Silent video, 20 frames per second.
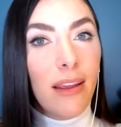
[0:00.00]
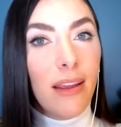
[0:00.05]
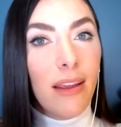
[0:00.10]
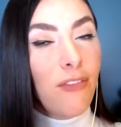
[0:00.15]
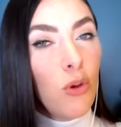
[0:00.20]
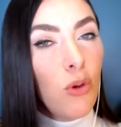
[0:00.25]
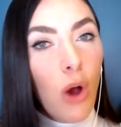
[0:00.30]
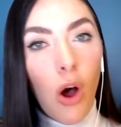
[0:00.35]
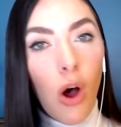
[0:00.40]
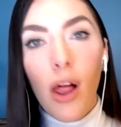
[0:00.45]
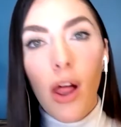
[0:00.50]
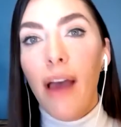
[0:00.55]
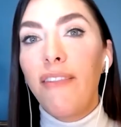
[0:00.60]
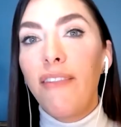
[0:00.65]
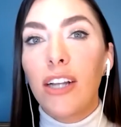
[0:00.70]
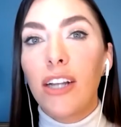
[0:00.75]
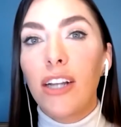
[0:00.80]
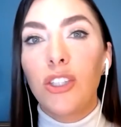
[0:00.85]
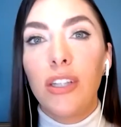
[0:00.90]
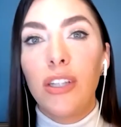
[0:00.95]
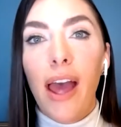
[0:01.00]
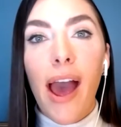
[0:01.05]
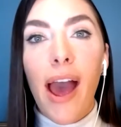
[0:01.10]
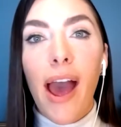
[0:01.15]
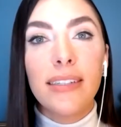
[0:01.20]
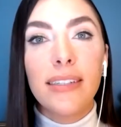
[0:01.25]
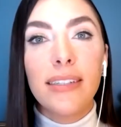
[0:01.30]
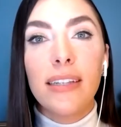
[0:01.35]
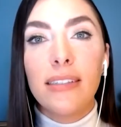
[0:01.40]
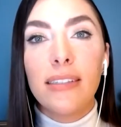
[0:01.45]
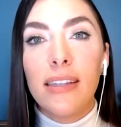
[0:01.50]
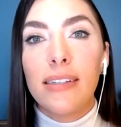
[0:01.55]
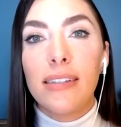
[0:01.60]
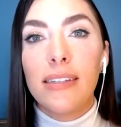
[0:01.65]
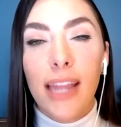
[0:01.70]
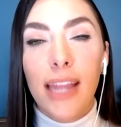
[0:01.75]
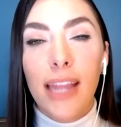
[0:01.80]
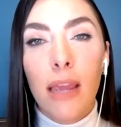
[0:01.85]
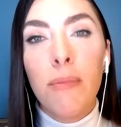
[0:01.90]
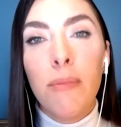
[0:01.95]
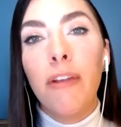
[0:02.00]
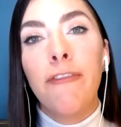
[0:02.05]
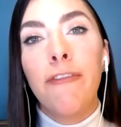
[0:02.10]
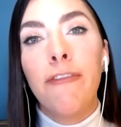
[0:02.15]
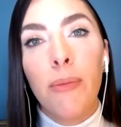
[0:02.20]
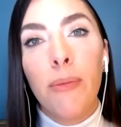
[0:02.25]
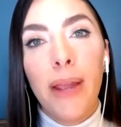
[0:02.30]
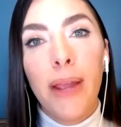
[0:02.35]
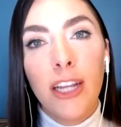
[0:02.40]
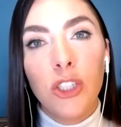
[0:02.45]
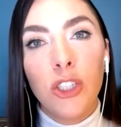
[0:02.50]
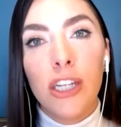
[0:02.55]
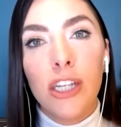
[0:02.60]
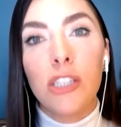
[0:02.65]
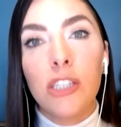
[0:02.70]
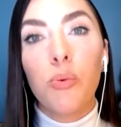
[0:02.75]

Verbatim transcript: If you all have access to the same information,